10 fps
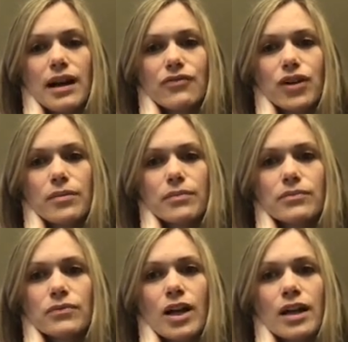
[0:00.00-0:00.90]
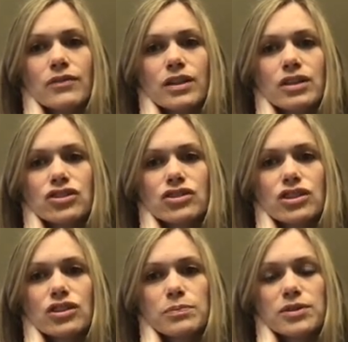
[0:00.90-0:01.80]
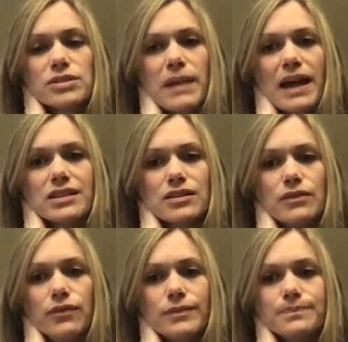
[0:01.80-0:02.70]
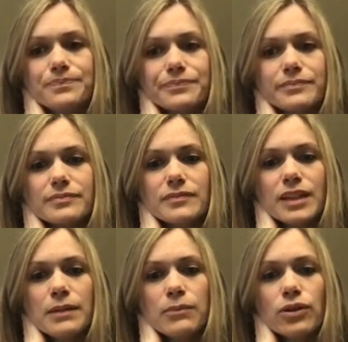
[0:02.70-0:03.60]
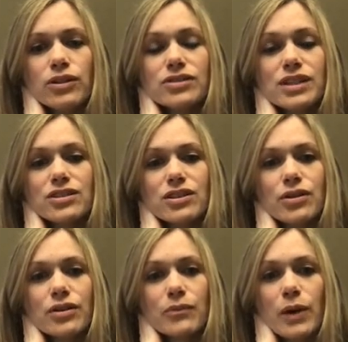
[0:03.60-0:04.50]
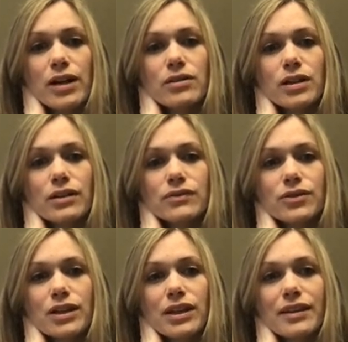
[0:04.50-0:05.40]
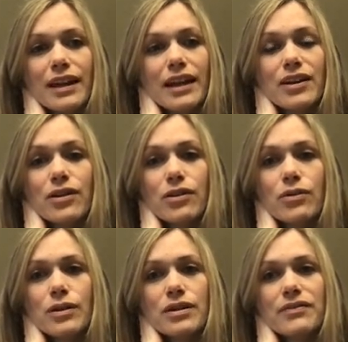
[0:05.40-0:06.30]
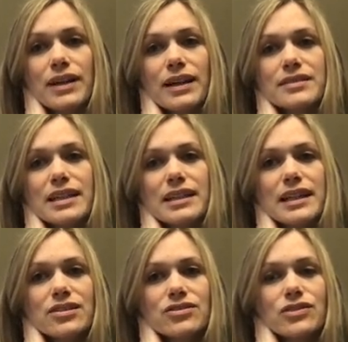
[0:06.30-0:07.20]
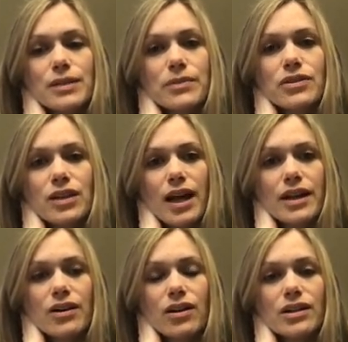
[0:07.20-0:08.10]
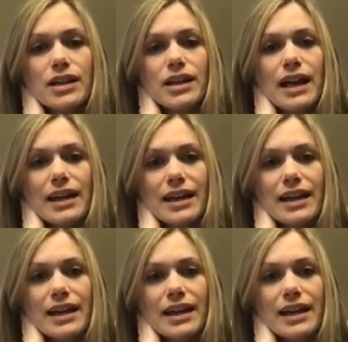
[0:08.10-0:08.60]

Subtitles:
From kind of a logistical perspective, employers like to know that where you live so they know in advance that, yes, you can be relied on and